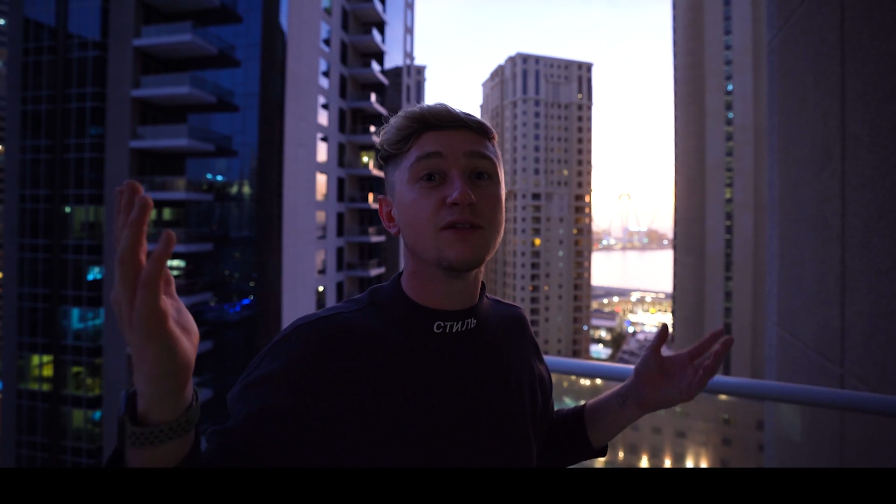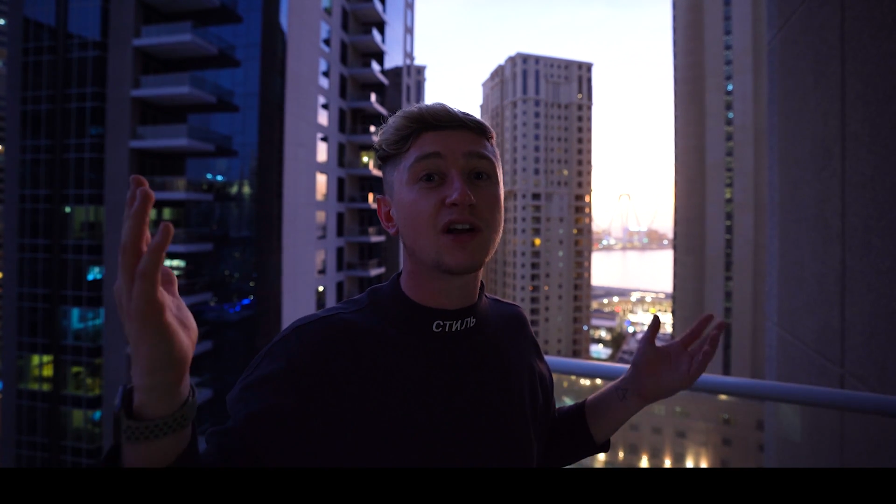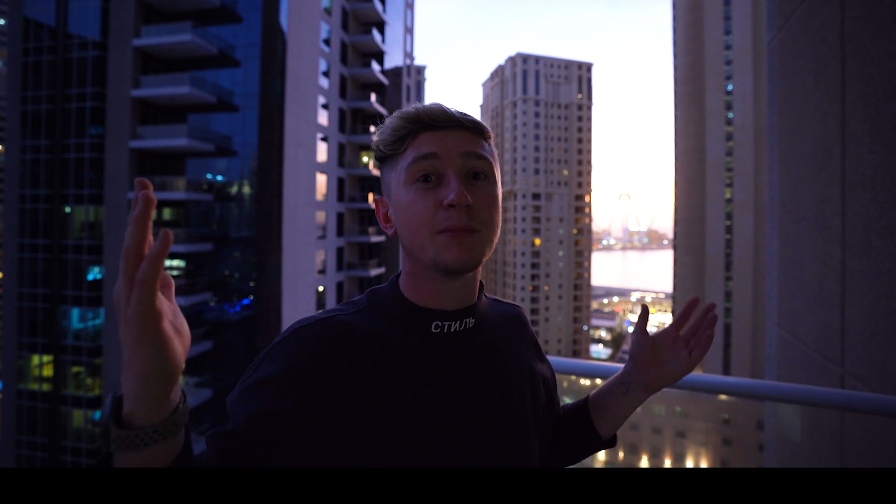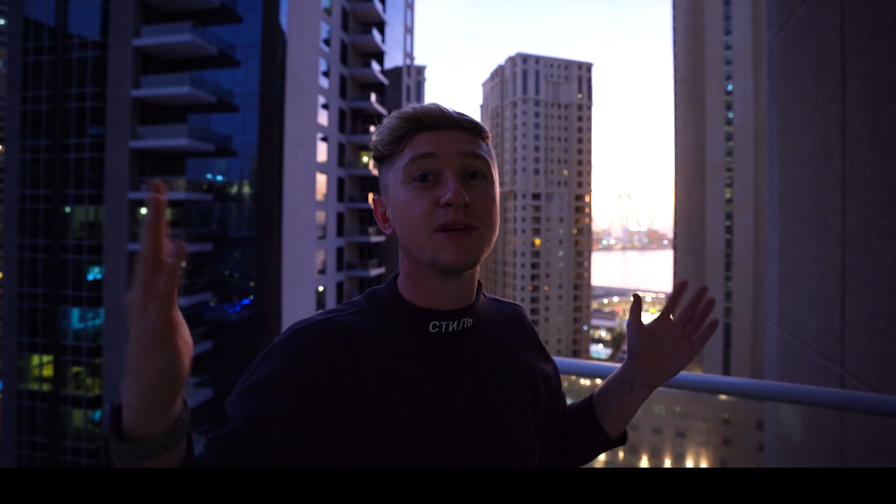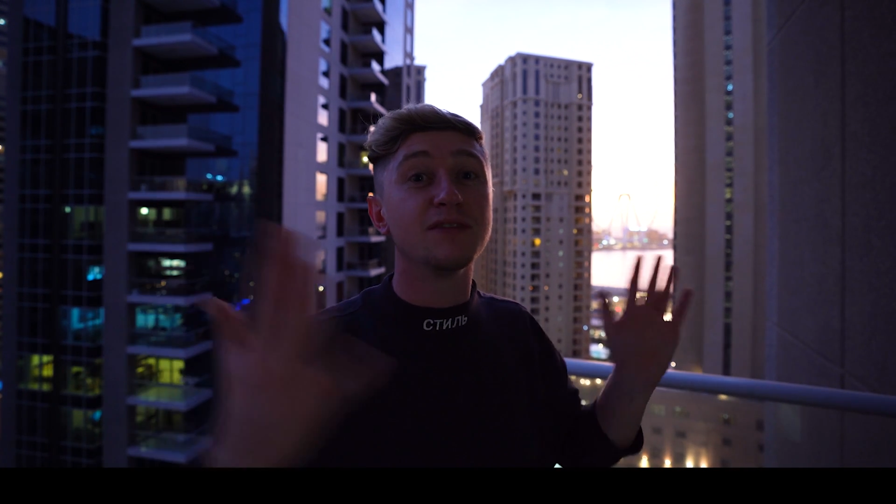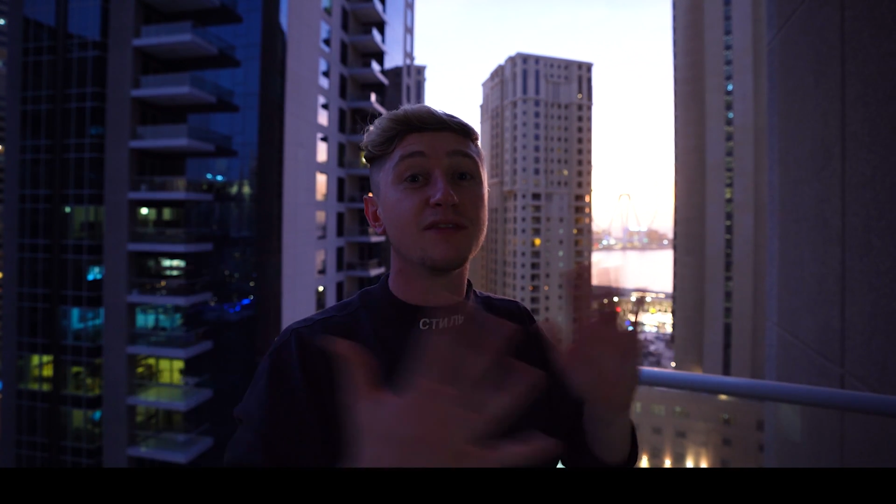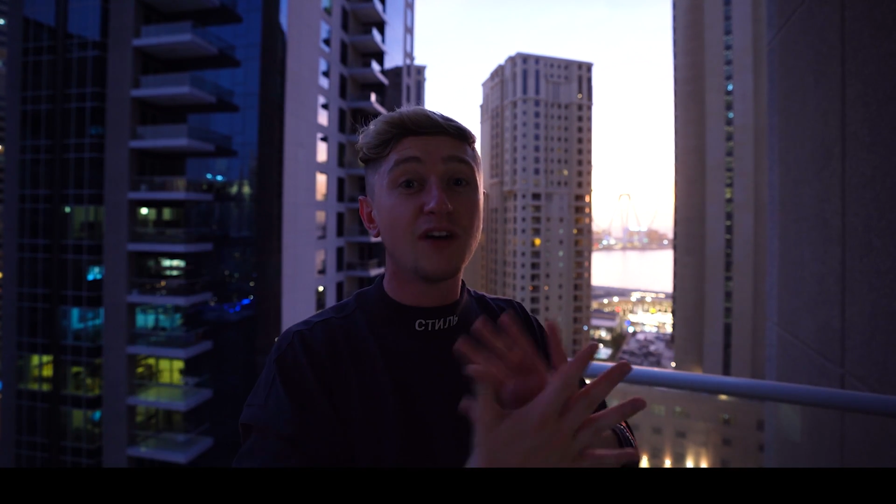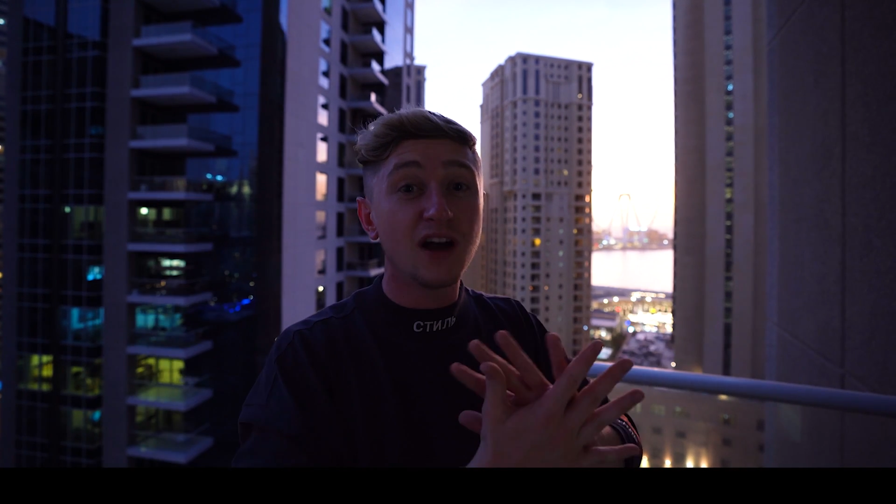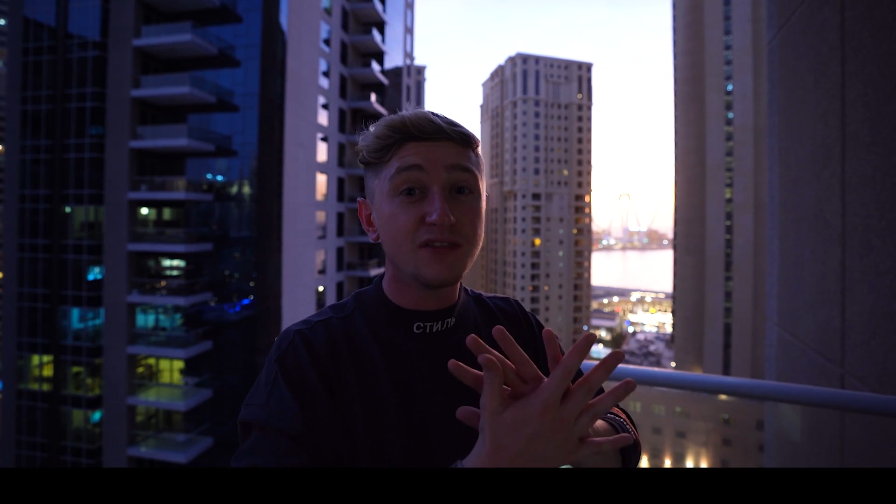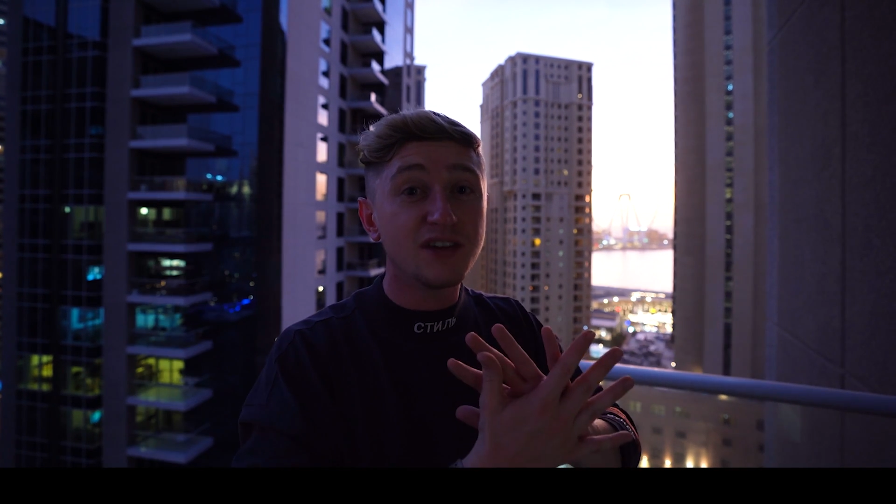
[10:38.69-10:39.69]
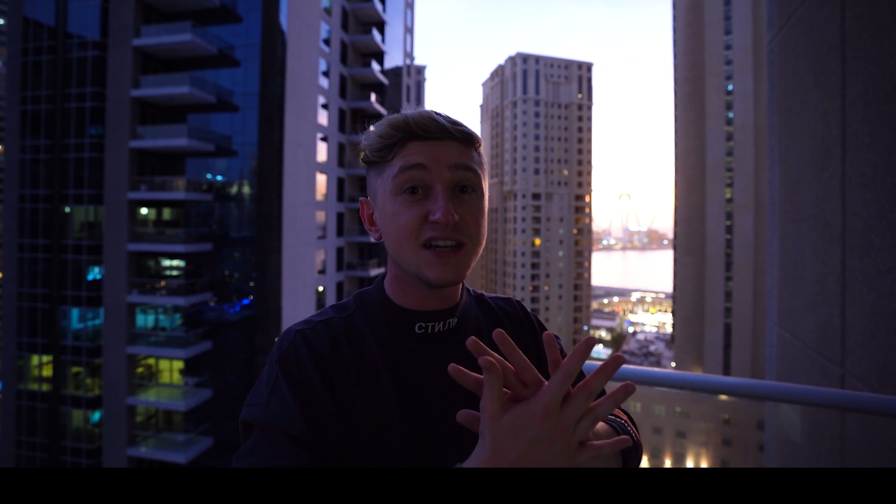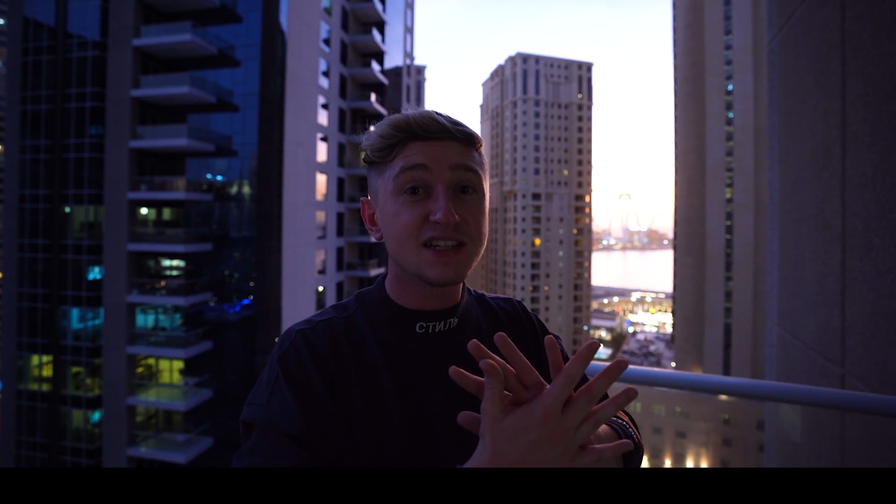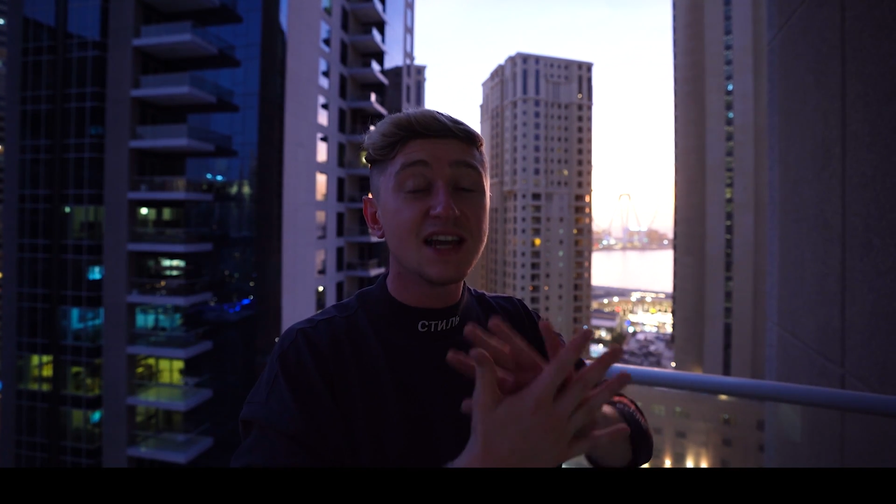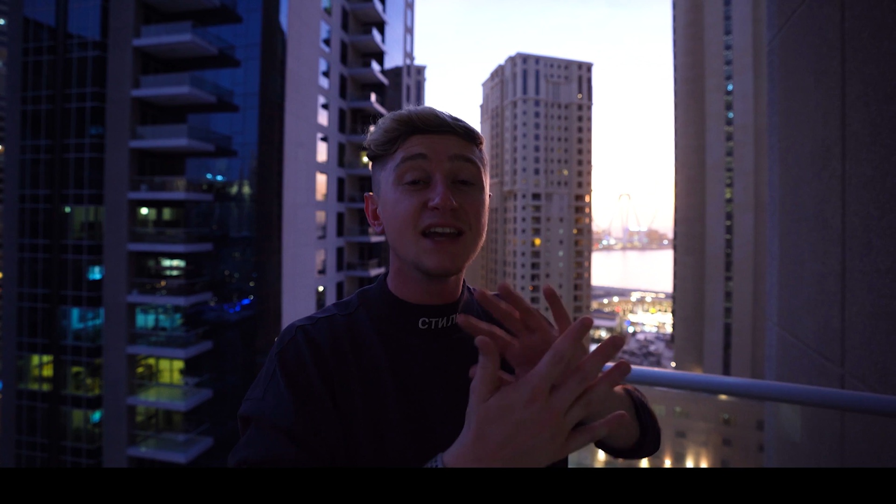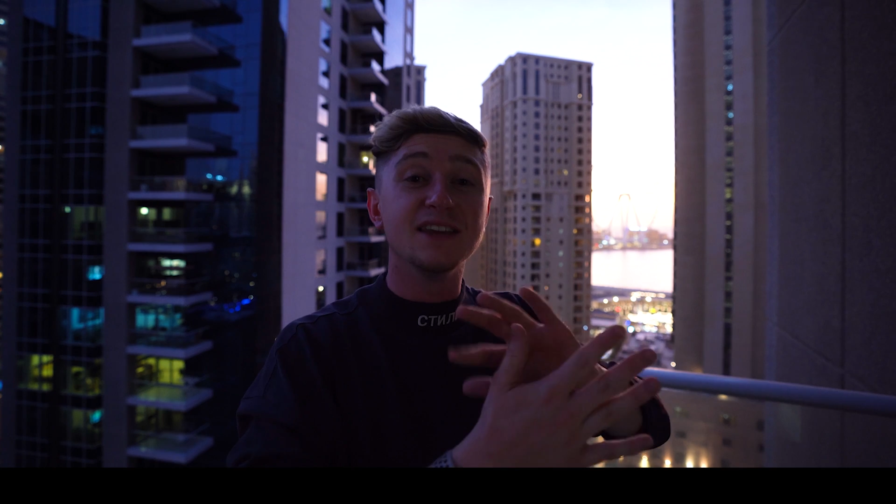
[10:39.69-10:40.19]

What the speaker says: a company for 5 years,